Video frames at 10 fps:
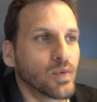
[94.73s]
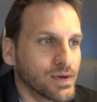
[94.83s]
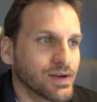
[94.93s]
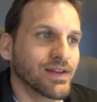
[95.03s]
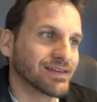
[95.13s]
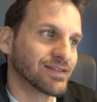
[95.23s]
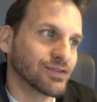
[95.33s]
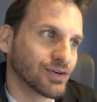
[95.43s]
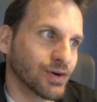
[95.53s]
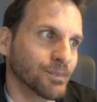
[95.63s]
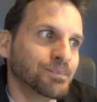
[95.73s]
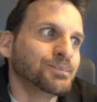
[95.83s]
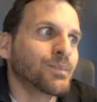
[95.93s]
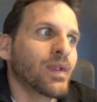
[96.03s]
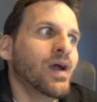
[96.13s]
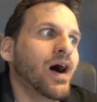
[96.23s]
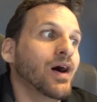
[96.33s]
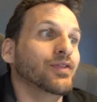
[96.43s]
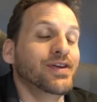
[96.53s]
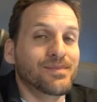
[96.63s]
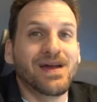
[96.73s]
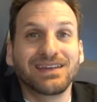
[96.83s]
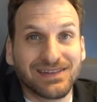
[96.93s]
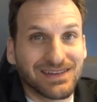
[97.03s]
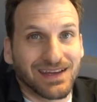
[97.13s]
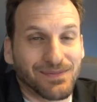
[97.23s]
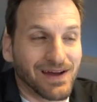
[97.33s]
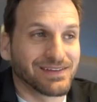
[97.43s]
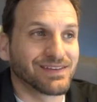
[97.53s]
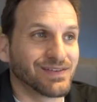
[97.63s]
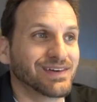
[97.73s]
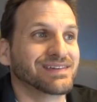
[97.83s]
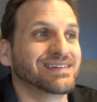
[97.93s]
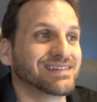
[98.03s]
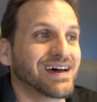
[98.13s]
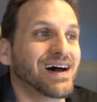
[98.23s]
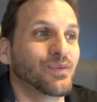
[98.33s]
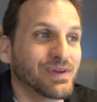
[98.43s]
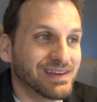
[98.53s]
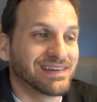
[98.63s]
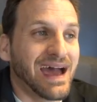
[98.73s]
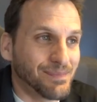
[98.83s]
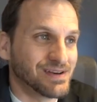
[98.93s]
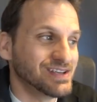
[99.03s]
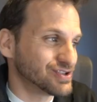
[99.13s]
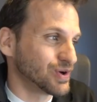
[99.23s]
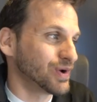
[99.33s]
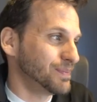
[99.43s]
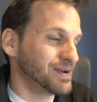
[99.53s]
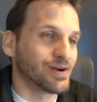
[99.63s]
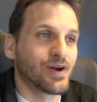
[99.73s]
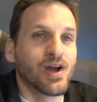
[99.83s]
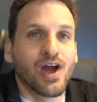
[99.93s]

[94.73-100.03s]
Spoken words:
We know that's the drill. The amazing thing about this is when this happened, he showed up here